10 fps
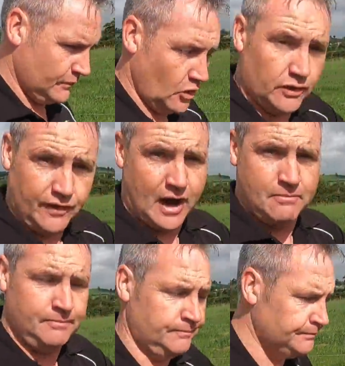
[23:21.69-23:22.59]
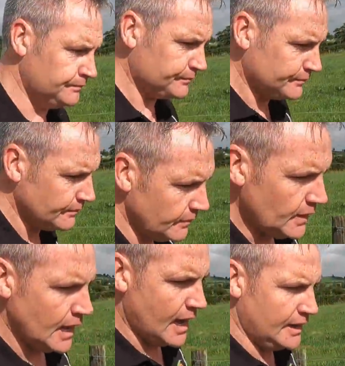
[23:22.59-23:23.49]
other farm
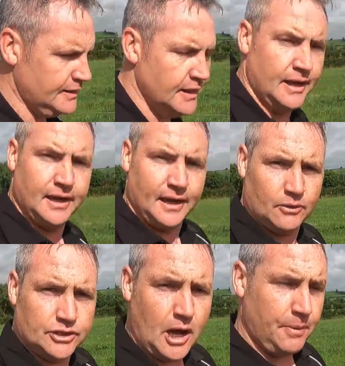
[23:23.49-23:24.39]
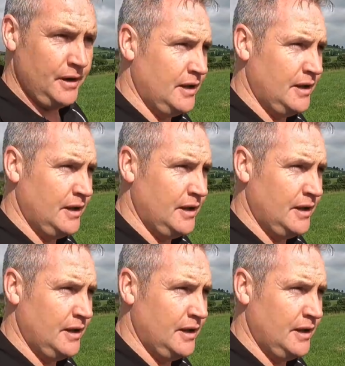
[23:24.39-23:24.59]
and I was topping.